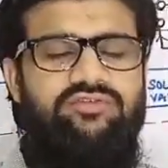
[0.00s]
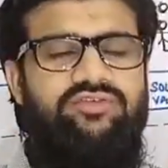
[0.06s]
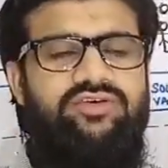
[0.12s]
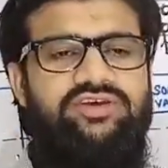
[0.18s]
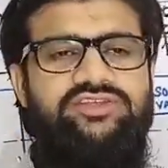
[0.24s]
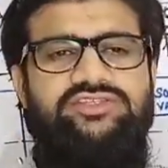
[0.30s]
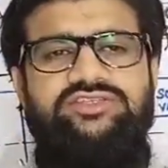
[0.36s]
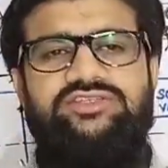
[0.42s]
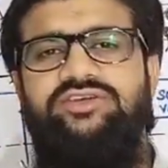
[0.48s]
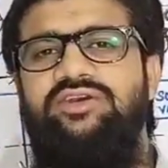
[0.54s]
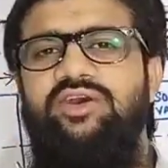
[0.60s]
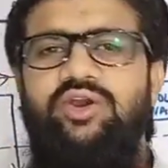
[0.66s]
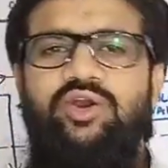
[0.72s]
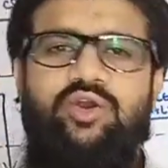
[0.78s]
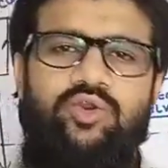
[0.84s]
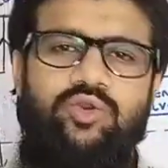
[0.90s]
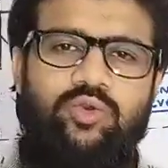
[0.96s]

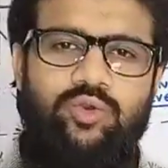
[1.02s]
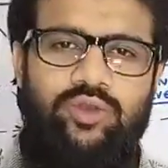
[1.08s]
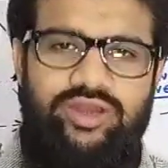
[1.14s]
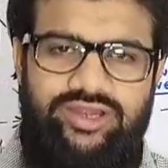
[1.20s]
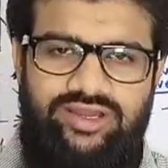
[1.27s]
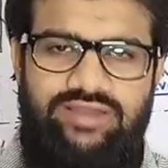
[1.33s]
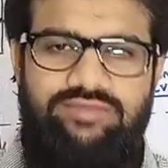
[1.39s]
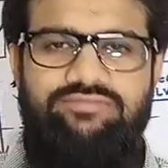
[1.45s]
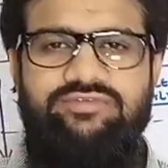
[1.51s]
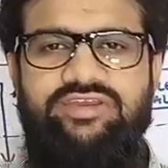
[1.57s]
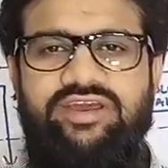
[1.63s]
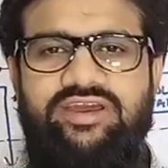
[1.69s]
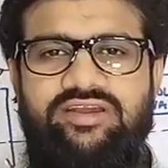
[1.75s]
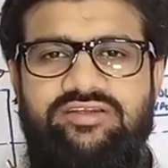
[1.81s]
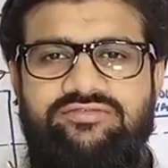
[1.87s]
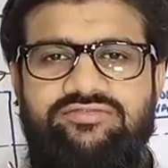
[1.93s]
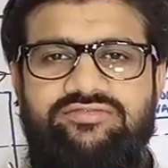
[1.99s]
First, cooling type
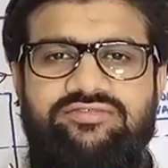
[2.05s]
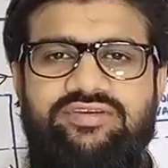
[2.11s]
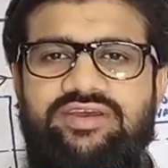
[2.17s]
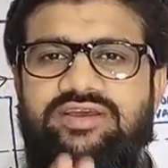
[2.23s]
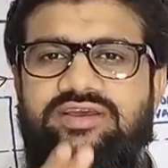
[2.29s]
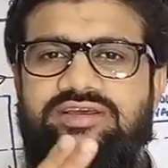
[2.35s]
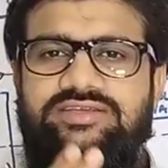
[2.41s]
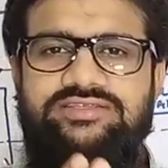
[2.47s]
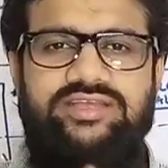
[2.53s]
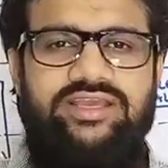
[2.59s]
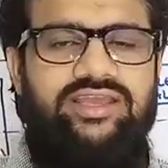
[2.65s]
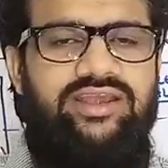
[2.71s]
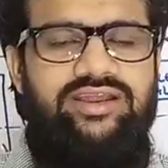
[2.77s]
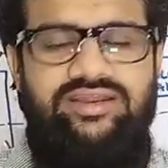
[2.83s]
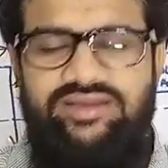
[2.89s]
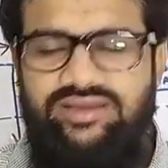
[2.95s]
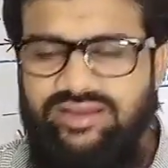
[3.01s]
VRF.
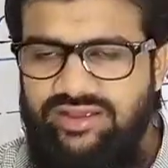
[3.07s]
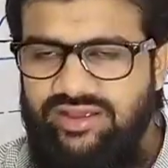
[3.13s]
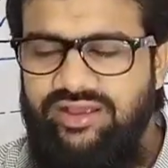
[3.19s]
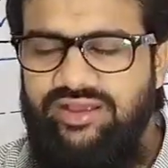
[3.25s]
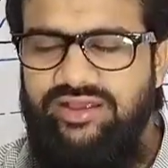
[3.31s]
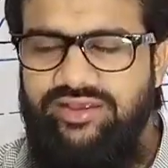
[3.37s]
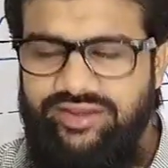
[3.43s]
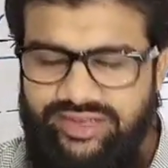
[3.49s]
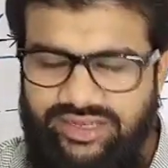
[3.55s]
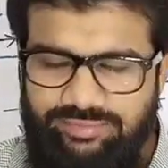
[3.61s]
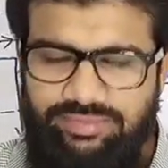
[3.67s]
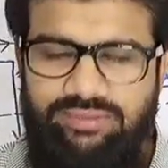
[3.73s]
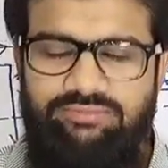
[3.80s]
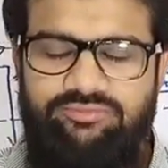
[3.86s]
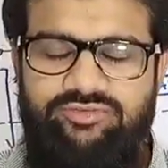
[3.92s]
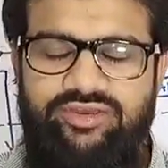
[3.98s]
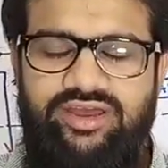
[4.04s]
Second, heat
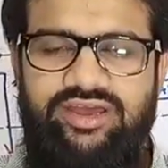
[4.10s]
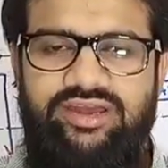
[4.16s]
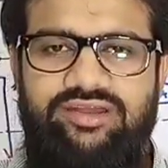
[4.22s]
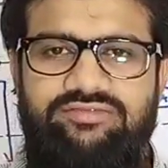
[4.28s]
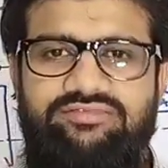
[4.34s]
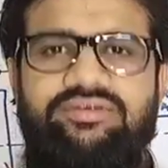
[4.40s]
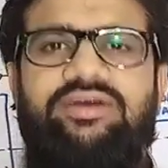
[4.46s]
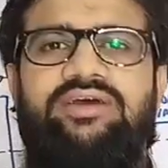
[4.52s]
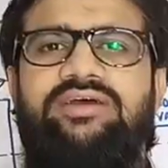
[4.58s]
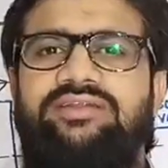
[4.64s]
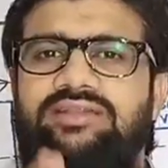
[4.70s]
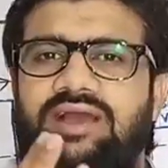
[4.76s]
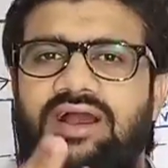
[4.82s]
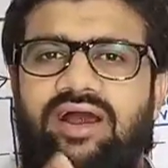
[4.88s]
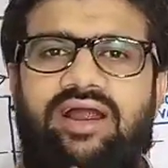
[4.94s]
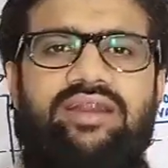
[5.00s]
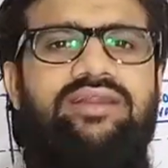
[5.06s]
pump VRF.
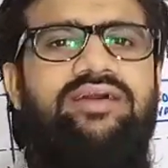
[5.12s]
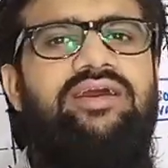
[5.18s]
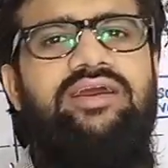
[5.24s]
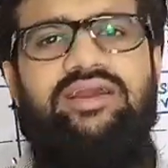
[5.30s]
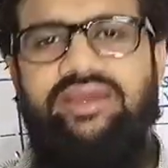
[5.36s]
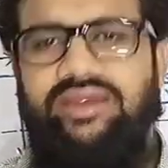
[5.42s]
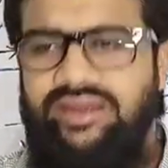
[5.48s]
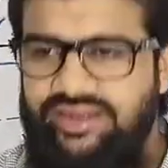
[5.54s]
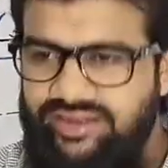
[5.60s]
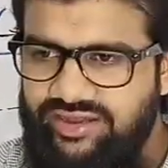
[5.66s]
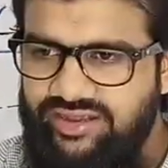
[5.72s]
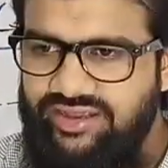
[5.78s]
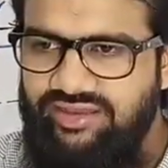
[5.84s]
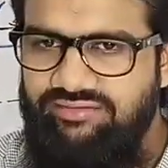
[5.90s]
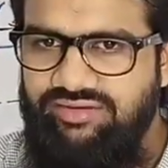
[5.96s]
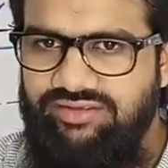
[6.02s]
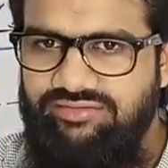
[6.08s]
Third, heat
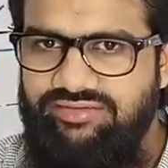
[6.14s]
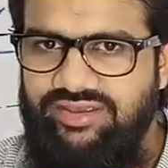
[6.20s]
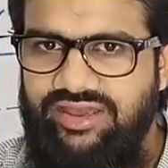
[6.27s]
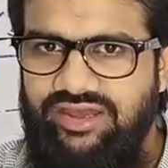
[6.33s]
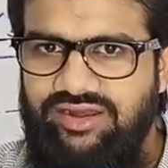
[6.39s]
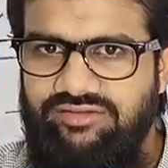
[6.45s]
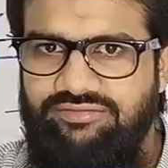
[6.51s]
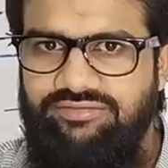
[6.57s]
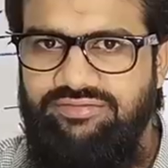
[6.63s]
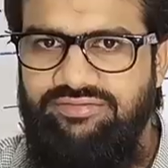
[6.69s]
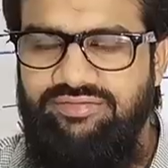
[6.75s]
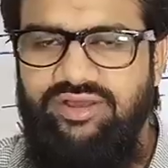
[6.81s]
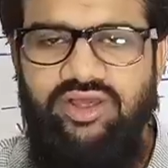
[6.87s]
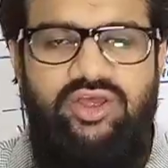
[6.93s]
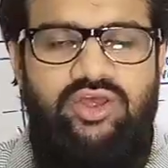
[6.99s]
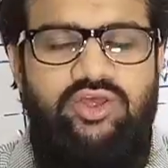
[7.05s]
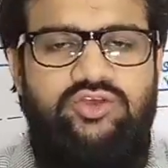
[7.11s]
recovery VRF.
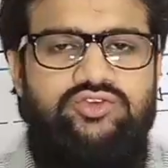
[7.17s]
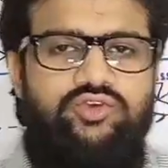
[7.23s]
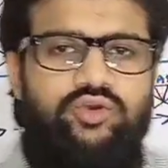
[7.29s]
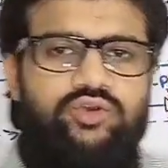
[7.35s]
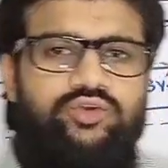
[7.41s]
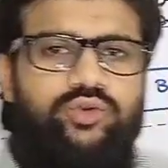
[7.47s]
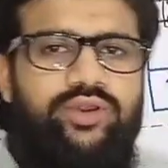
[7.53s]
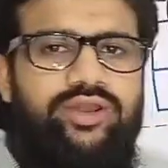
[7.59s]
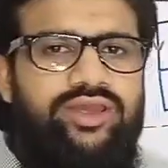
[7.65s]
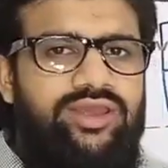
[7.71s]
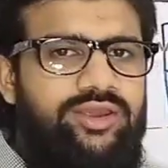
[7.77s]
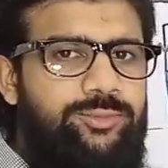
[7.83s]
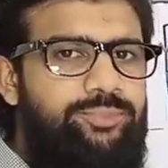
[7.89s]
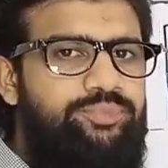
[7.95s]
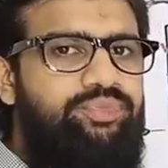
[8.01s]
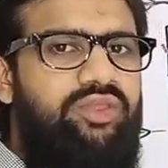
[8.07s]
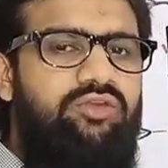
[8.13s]
So
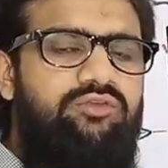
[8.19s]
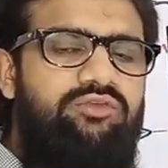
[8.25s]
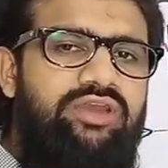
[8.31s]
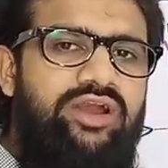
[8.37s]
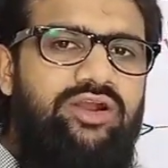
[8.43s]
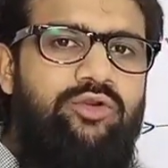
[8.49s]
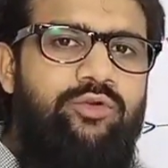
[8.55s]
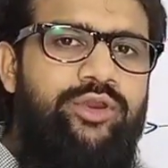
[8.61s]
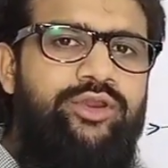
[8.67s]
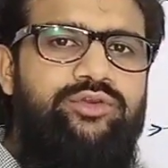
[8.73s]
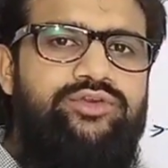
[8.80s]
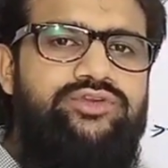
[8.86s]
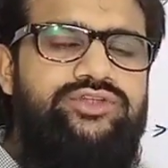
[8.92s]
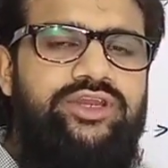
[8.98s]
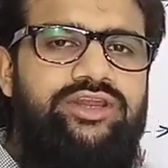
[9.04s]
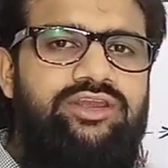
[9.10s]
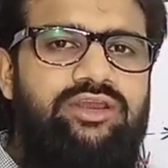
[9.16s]
today we are going to
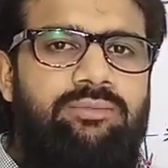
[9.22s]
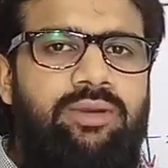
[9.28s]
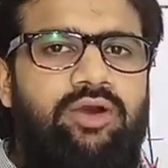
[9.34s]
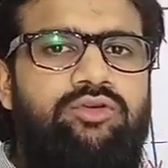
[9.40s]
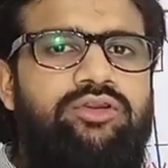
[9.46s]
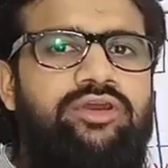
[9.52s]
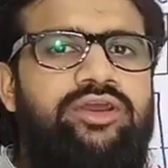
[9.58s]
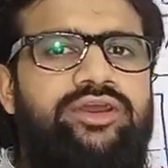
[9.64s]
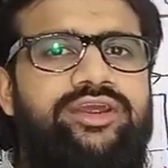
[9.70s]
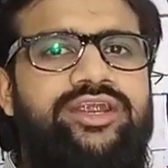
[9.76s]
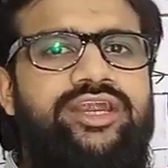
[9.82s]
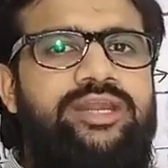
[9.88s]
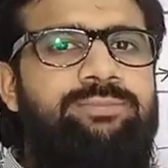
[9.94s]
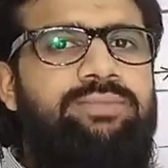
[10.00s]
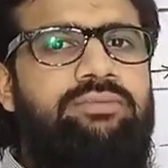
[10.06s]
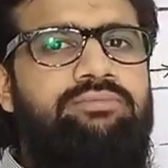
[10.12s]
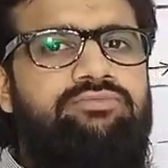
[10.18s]
study about
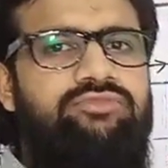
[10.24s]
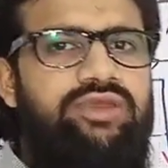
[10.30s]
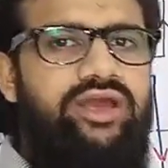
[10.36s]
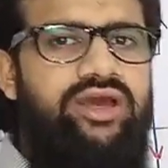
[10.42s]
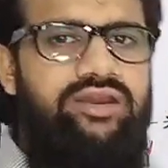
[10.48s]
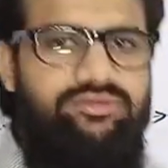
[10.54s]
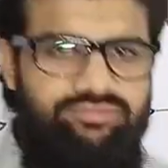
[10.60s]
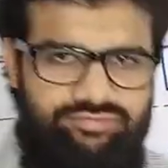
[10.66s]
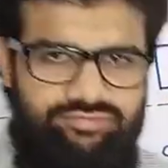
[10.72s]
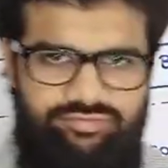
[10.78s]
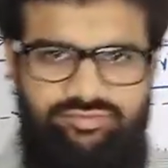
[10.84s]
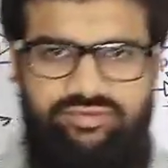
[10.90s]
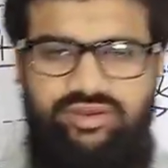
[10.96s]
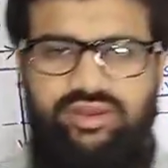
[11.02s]
heat pump VRF.